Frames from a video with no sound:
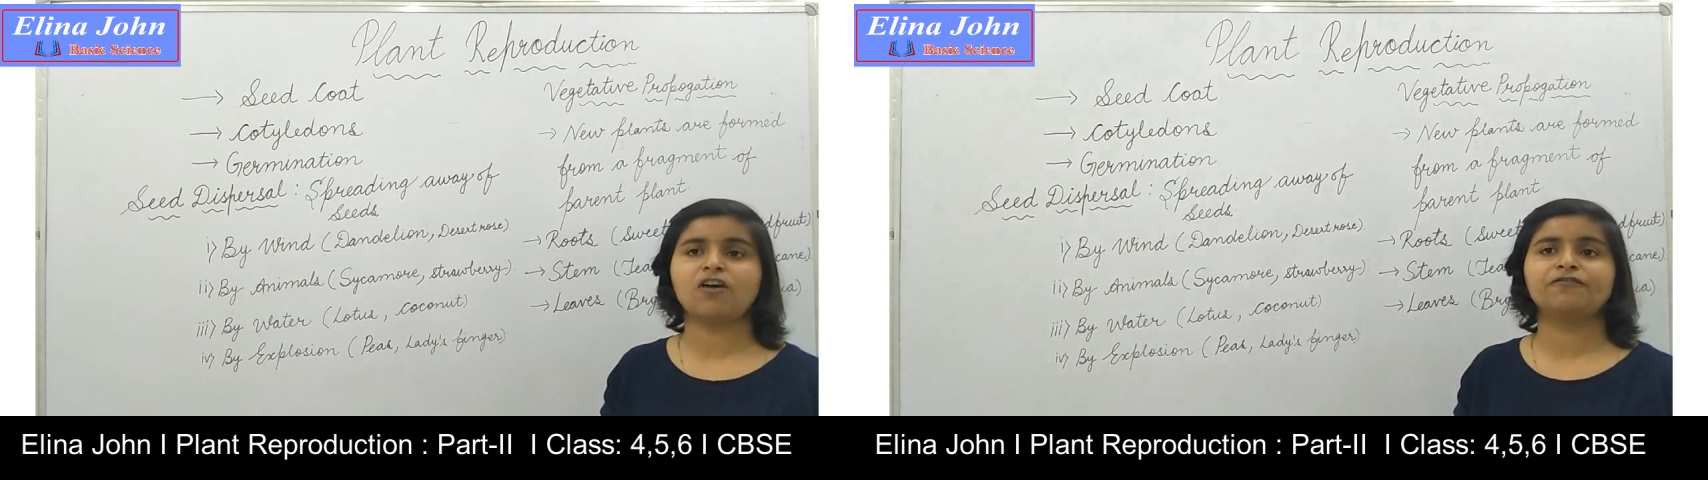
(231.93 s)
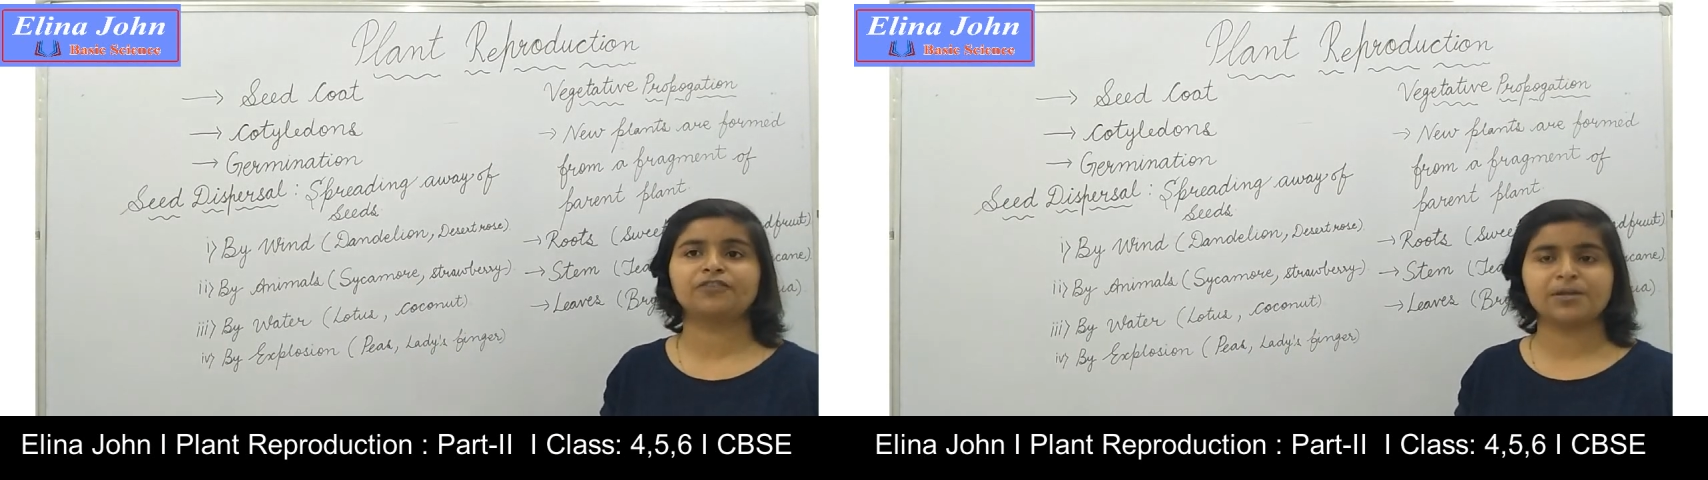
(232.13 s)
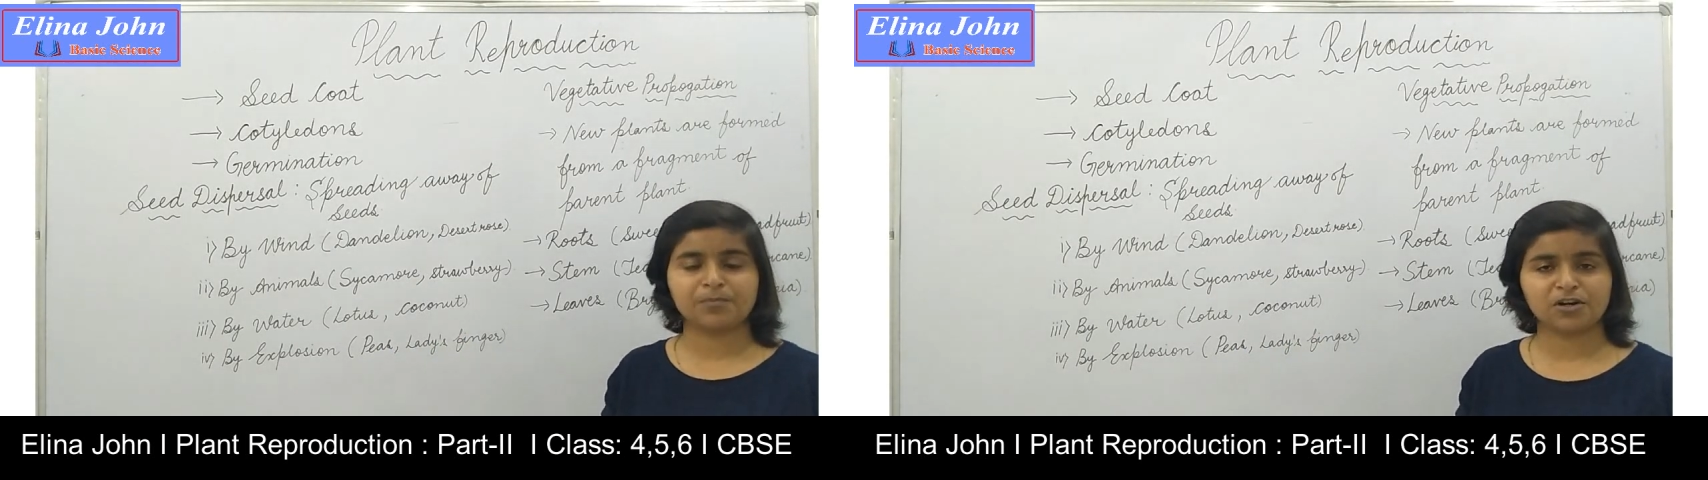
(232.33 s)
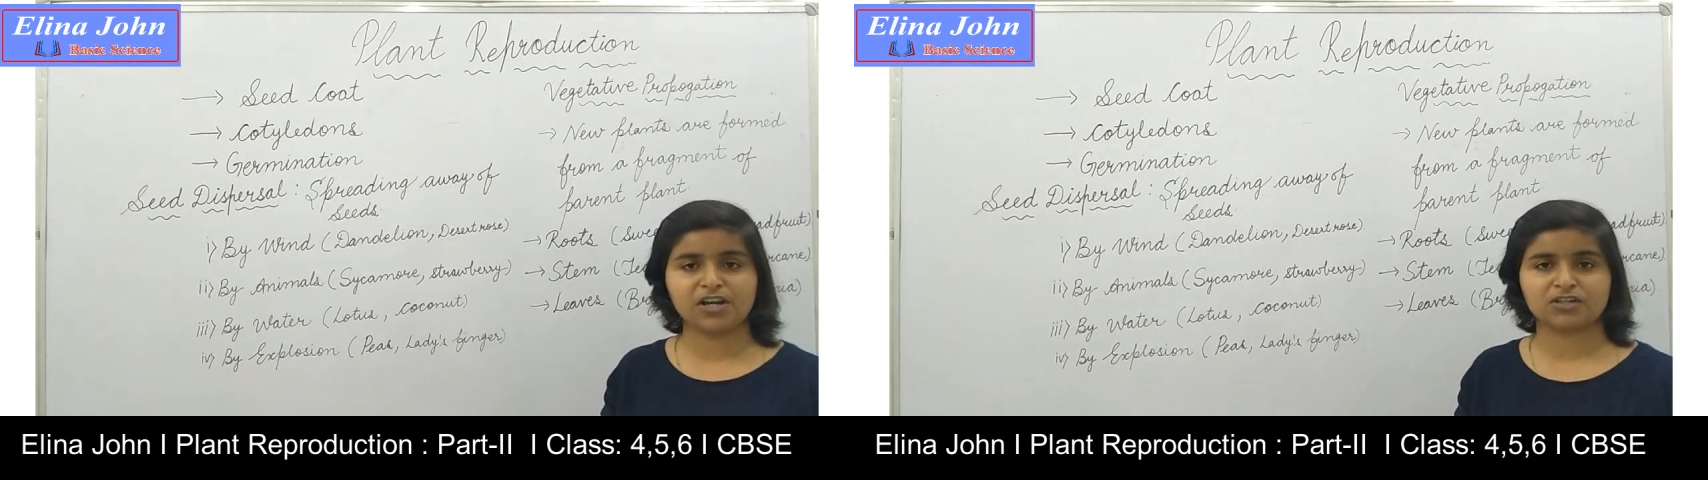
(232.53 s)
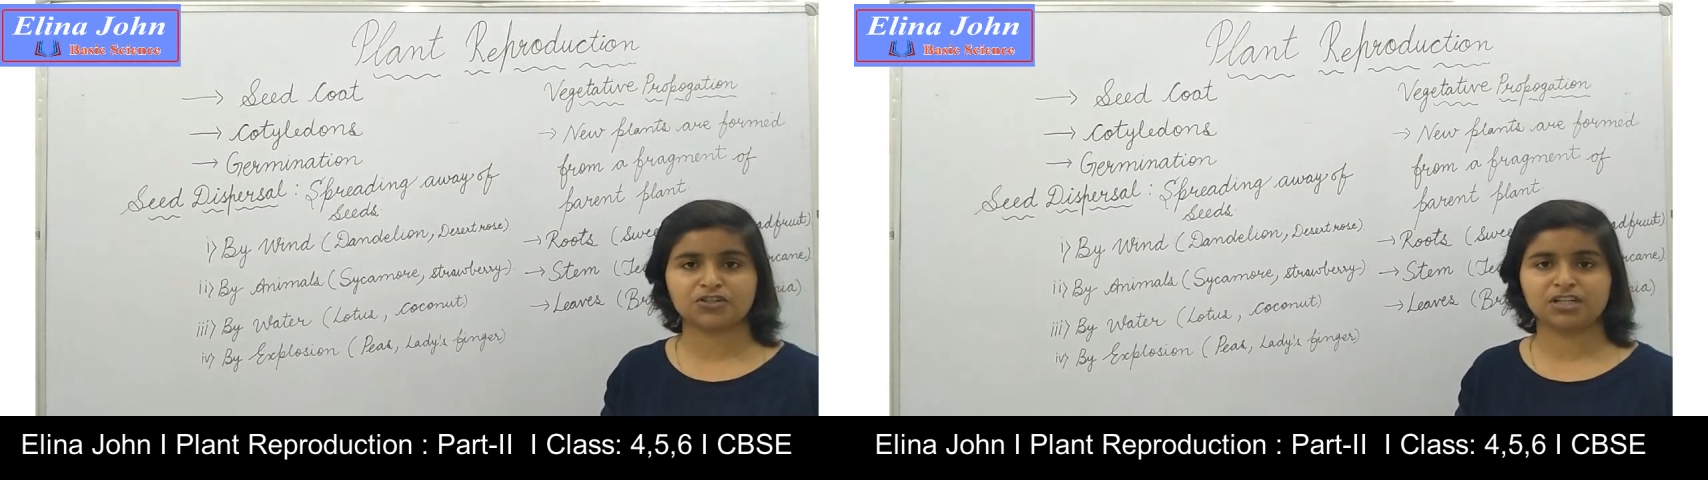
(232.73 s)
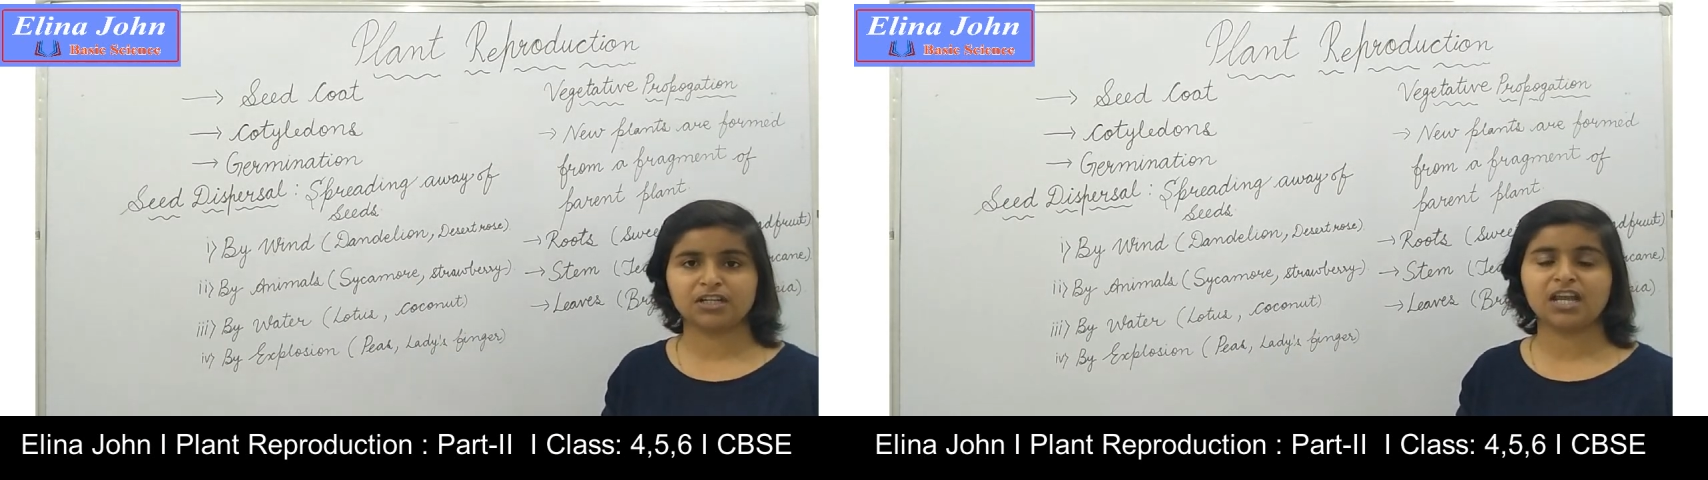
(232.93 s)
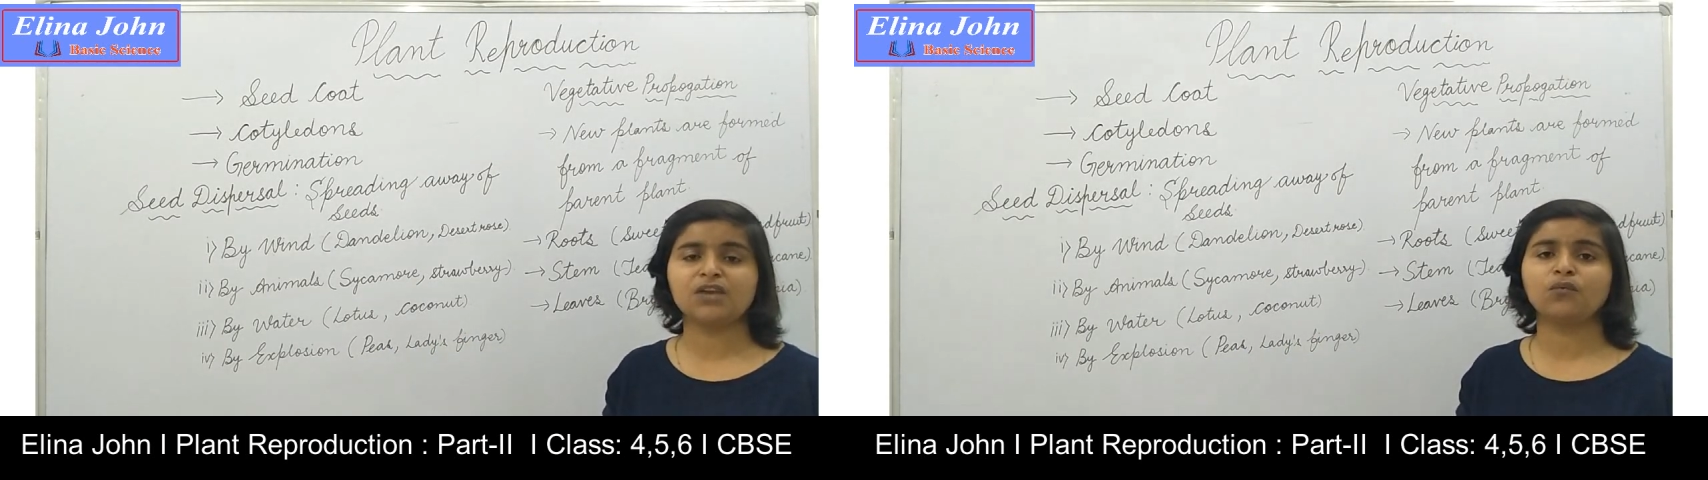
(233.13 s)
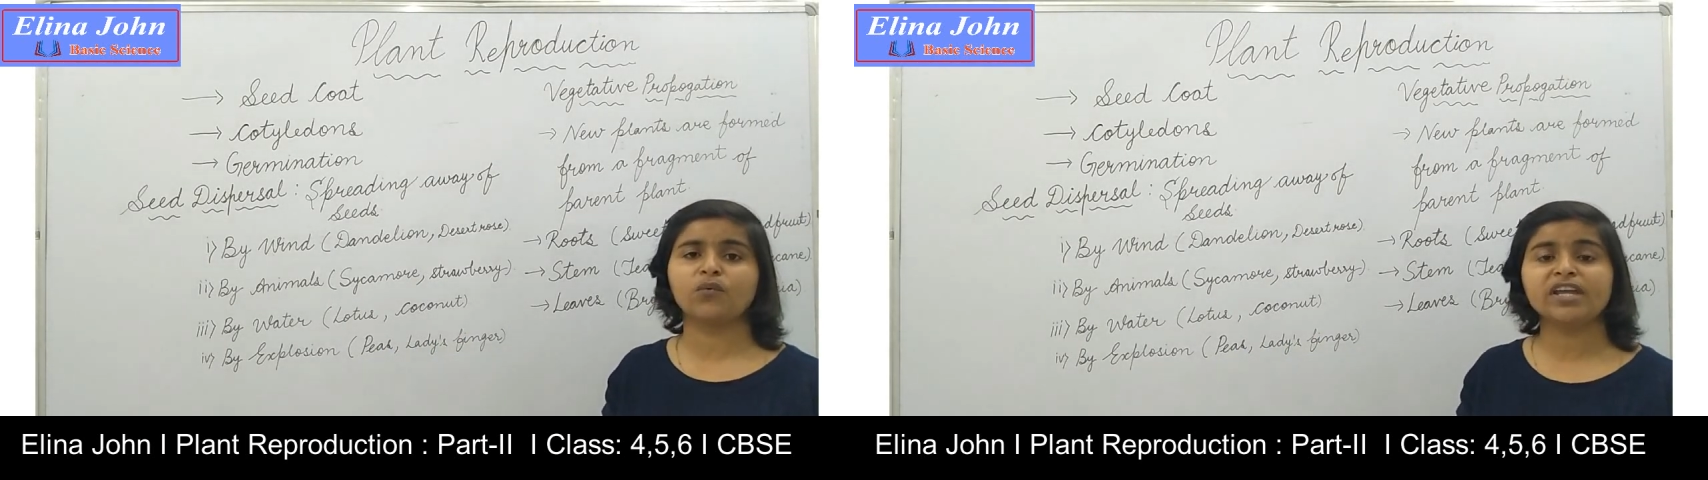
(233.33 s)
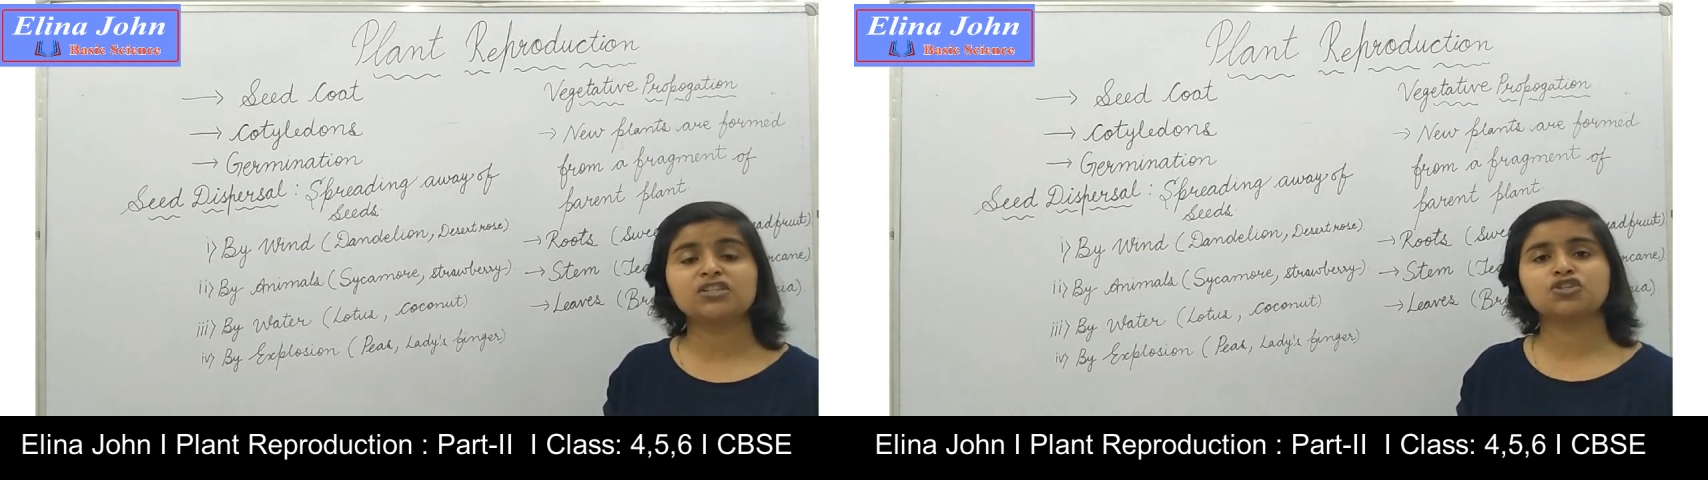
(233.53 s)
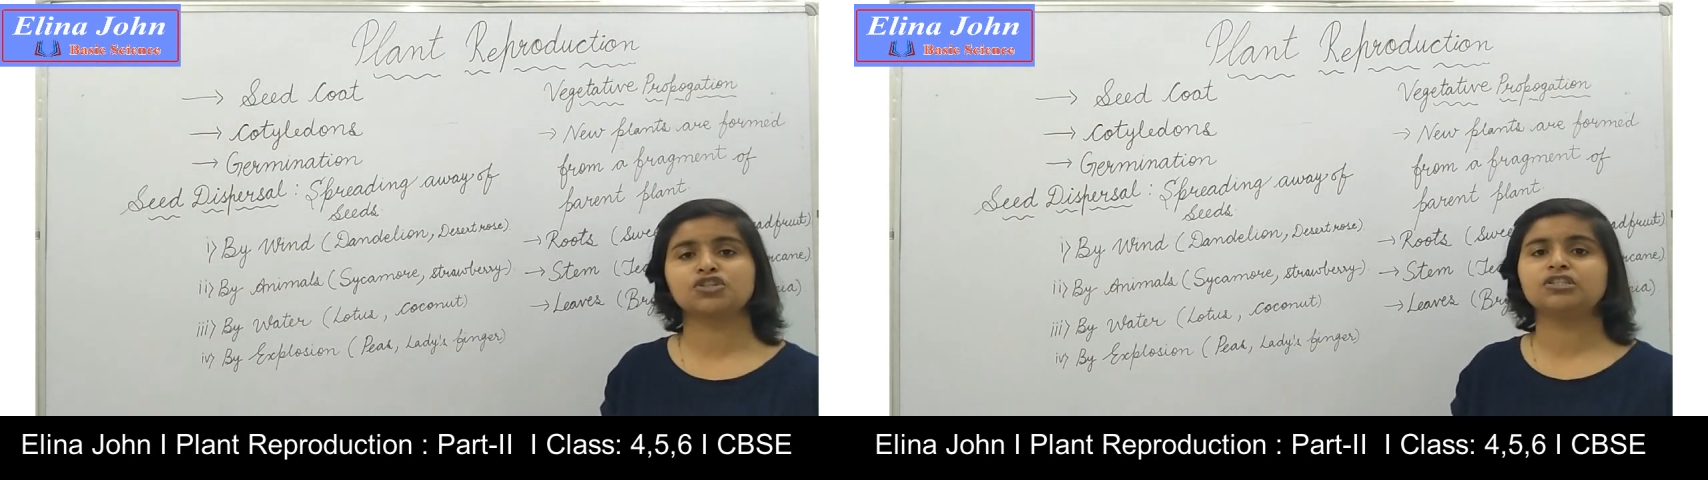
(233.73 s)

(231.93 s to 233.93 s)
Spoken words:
of reproduction in which